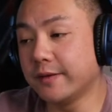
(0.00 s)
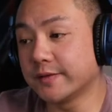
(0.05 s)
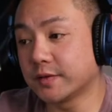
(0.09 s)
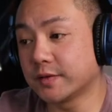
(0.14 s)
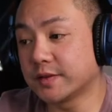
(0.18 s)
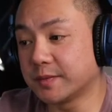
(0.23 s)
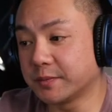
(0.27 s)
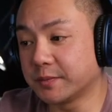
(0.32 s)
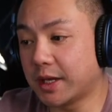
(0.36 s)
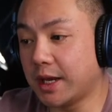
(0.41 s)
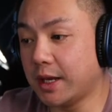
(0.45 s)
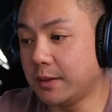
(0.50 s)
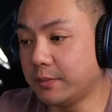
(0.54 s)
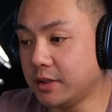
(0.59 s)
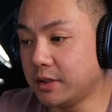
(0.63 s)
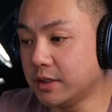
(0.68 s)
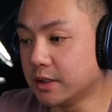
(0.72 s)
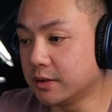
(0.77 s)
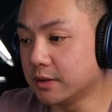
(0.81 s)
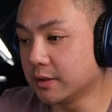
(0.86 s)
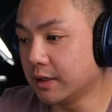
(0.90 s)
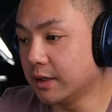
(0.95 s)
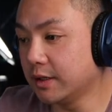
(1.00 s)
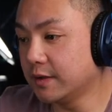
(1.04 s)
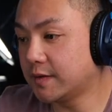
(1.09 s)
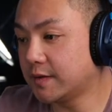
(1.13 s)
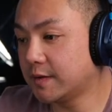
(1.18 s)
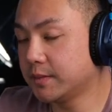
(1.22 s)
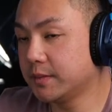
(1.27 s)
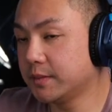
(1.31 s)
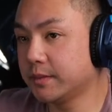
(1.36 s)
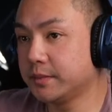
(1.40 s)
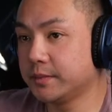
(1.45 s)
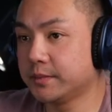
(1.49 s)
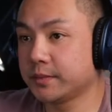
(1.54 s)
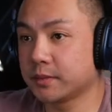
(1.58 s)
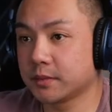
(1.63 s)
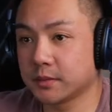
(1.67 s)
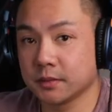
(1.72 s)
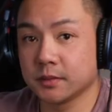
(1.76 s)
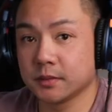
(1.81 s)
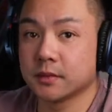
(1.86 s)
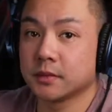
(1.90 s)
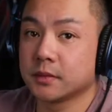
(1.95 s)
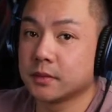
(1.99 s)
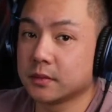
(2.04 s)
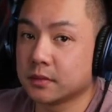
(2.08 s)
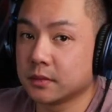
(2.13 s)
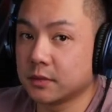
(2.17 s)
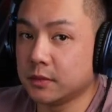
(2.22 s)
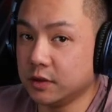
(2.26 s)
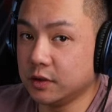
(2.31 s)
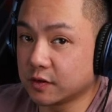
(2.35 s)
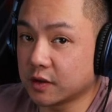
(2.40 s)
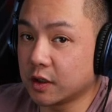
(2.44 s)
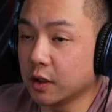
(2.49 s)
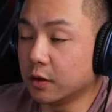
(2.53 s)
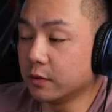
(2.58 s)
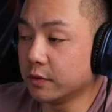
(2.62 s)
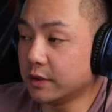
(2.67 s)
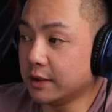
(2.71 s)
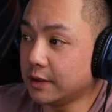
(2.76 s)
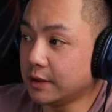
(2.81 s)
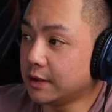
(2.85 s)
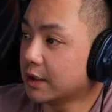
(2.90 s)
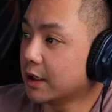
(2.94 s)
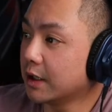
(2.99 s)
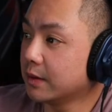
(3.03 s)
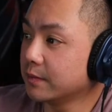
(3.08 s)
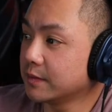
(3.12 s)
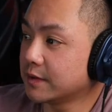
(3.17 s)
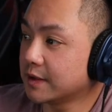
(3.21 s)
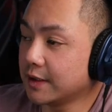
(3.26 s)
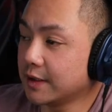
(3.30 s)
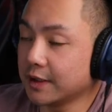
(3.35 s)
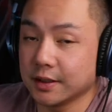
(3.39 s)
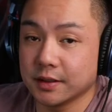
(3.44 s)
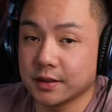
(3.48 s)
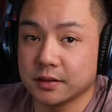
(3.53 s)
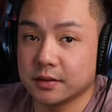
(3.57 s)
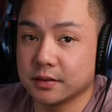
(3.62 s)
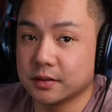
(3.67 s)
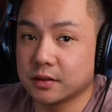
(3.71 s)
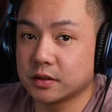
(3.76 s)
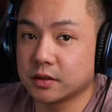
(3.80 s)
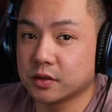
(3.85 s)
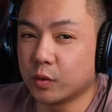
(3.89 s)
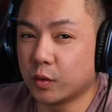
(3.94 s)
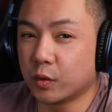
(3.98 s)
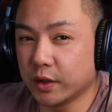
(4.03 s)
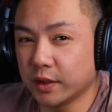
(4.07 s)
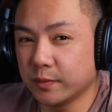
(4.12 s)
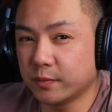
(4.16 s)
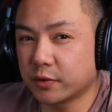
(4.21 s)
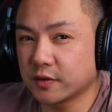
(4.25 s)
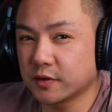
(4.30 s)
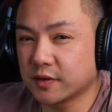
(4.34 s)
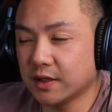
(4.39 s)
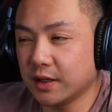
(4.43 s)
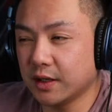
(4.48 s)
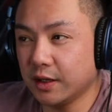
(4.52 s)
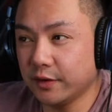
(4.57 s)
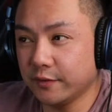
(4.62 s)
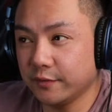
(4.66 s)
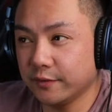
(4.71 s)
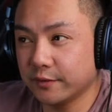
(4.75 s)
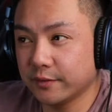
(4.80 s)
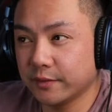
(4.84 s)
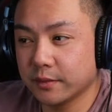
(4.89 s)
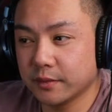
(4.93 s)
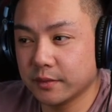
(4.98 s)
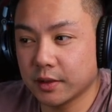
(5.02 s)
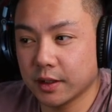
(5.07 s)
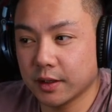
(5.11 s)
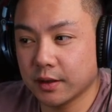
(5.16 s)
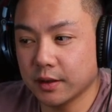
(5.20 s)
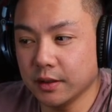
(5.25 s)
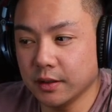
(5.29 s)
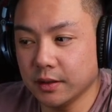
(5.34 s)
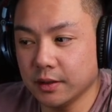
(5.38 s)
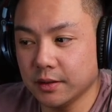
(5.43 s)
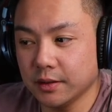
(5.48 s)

with some K P L, guys. Use code E D M to get twenty percent off, I think.